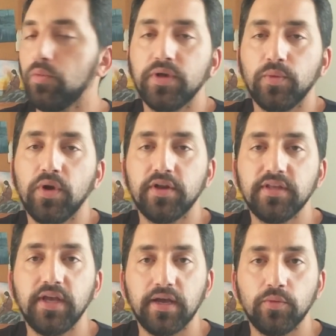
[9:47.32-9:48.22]

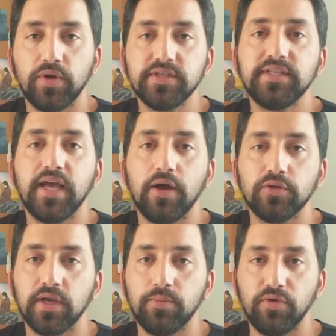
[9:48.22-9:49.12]
what is the
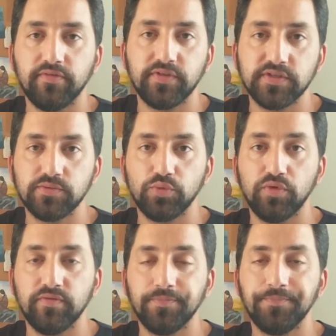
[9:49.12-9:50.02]
outcome of this
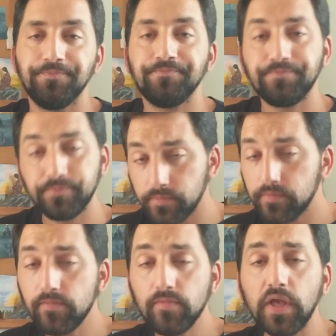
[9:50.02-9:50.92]
move.
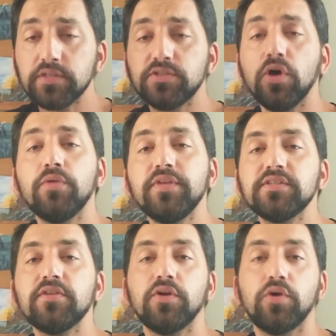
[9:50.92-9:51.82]
So
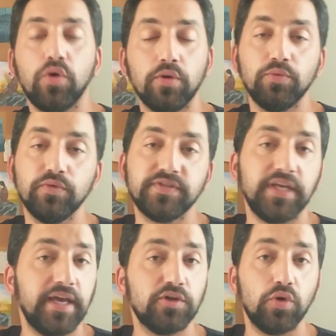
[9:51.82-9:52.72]
these are the core moves,
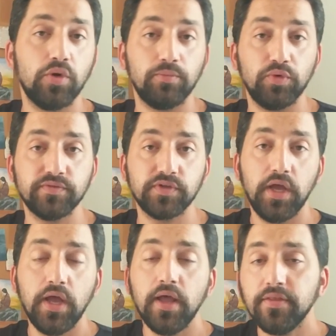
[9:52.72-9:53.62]
the 8 core moves.
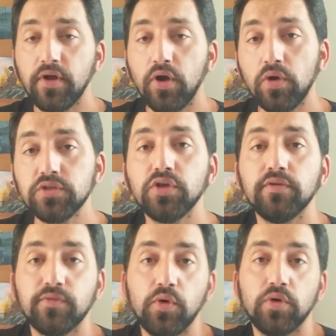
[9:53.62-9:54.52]
There are also,
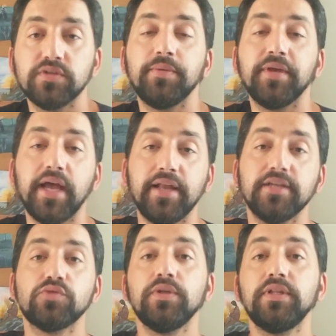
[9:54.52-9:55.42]
of course, the
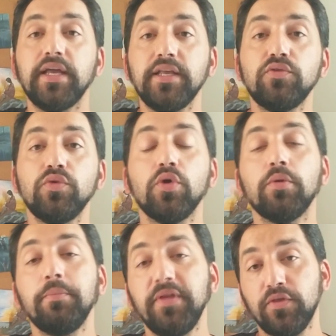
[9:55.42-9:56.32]
mechanics relating to
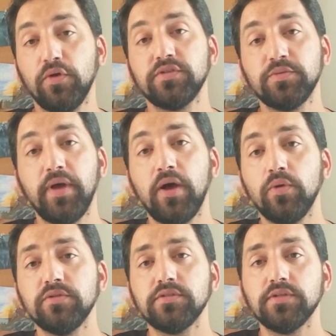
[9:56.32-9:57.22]
your mythos
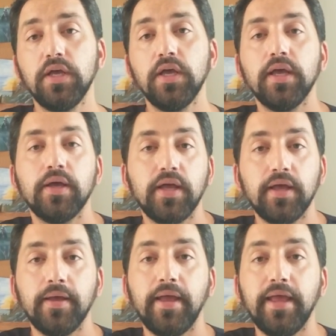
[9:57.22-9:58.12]
powers.
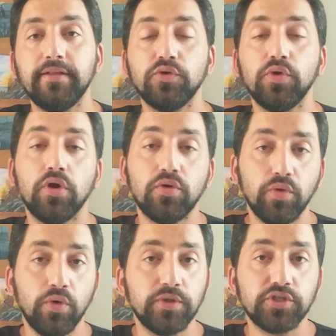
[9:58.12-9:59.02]
and to your
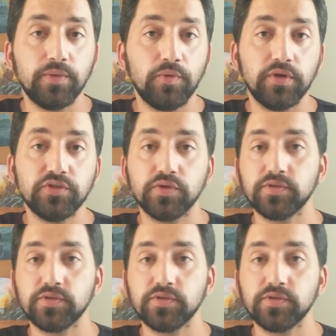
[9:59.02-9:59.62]
crew, which I'm going to